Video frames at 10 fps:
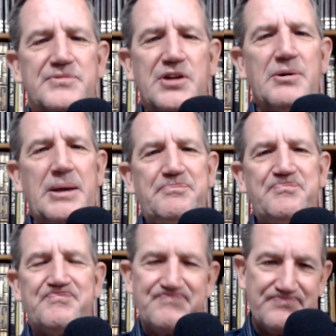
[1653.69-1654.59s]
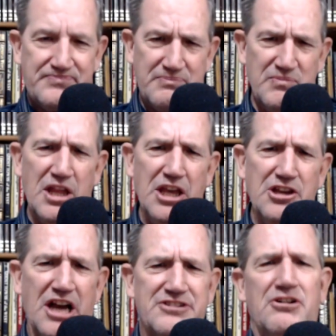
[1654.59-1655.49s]
So anyway, you
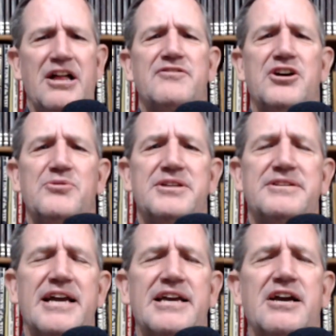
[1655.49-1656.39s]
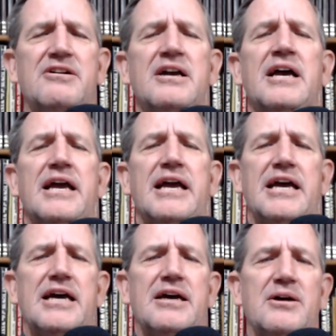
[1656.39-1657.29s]
guys all have a good one. Take care,
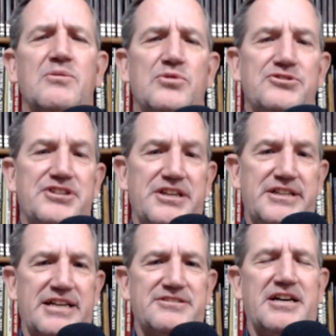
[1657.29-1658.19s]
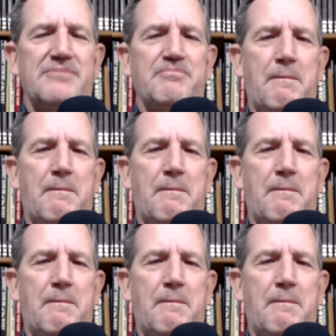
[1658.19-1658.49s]
and we'll see you next time.